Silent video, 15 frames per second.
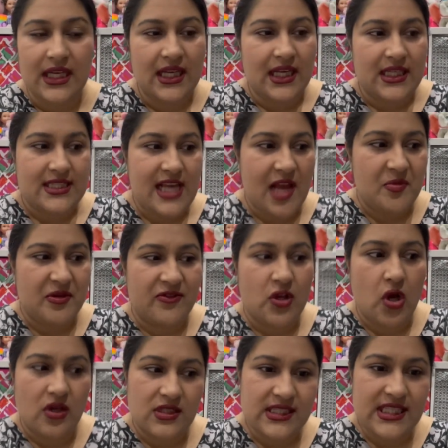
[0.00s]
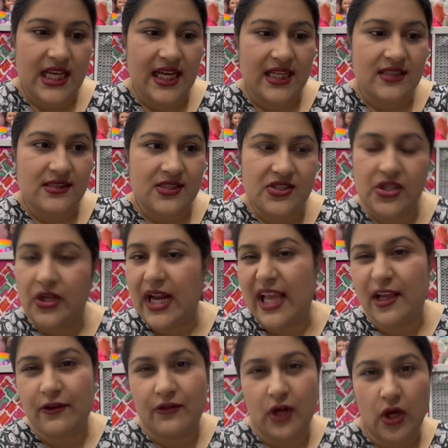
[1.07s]
type of content so like
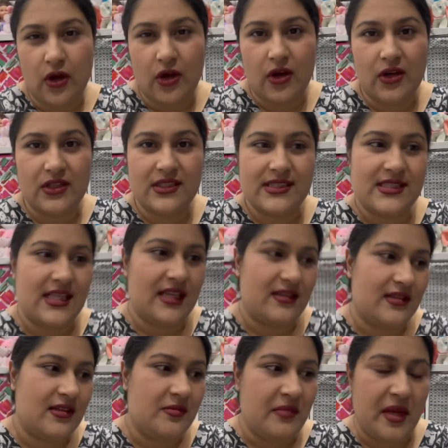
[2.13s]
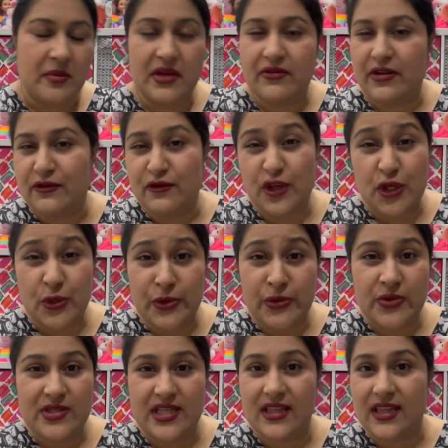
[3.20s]
vlogs and maybe
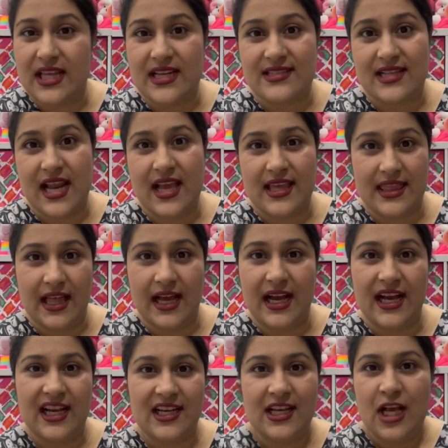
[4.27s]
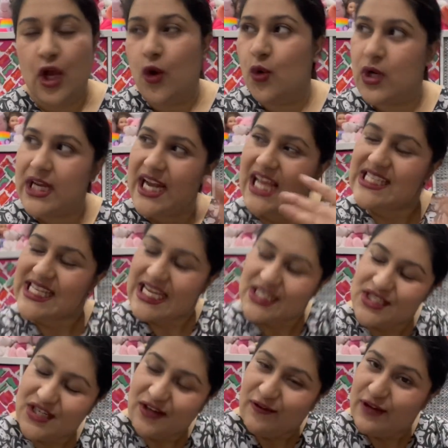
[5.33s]
reviews and things like that
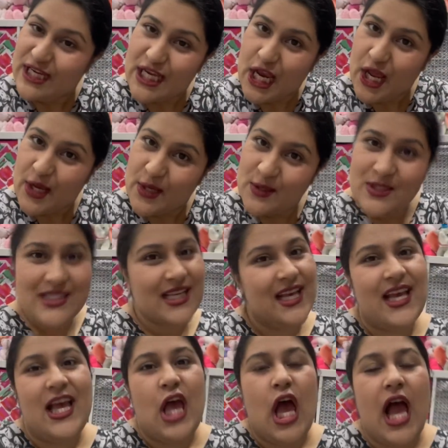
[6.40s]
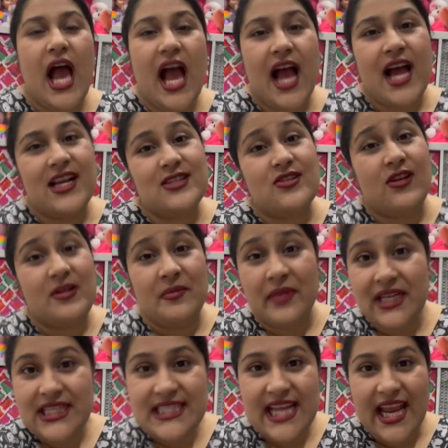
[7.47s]
organizational videos and on
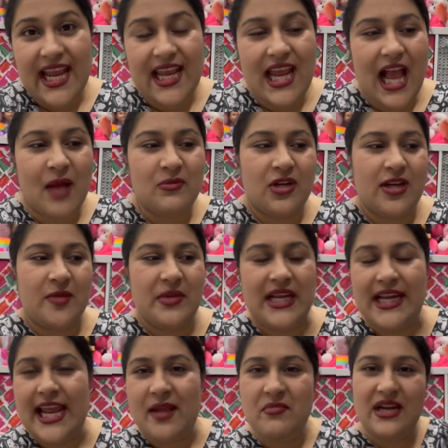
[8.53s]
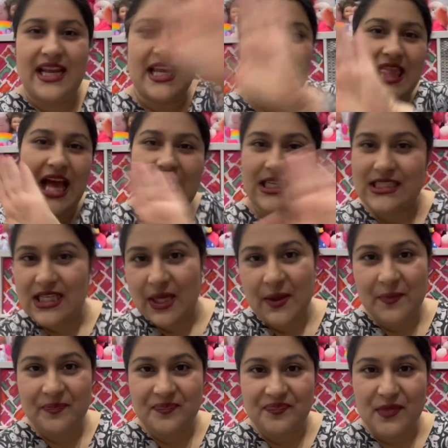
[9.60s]
monday i'm going to be labeling that
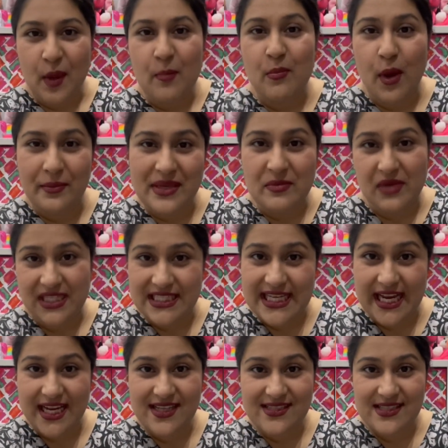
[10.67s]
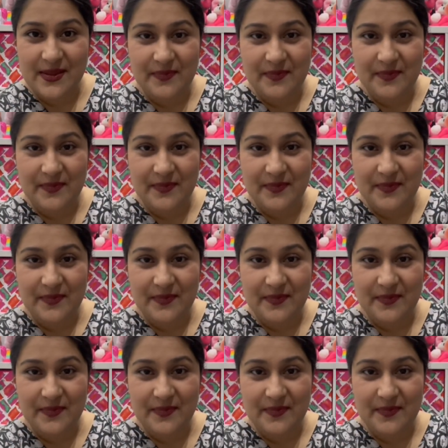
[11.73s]
mummy mondays